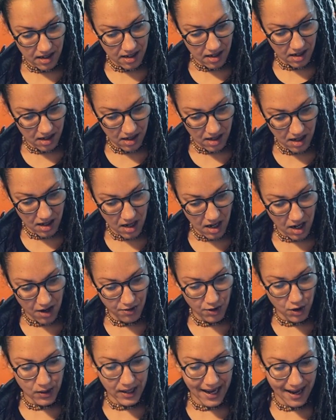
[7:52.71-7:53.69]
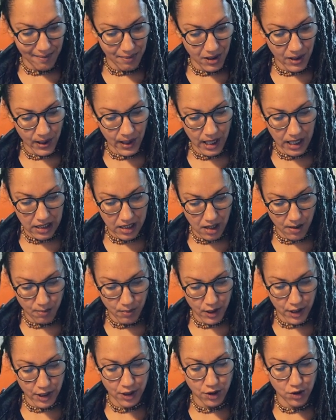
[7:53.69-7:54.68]
Vocabulary and
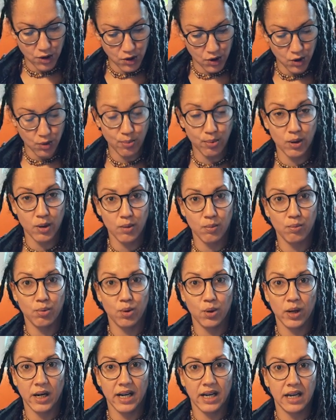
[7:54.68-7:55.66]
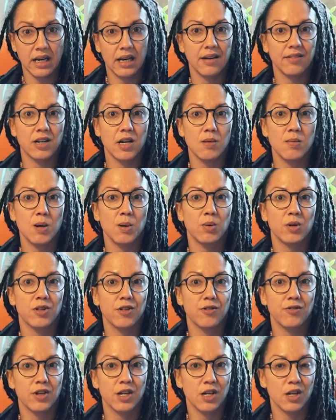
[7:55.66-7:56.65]
numbers, super important. I've come up with
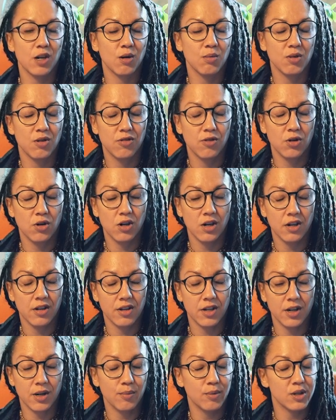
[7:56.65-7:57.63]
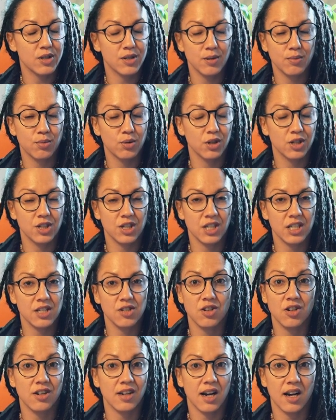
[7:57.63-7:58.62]
a video before. The numbers in
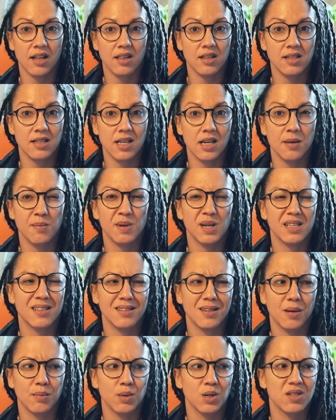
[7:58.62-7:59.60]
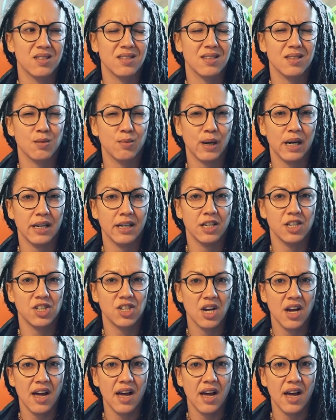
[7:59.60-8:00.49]
Portuguese are not the same as numbers in Spanish.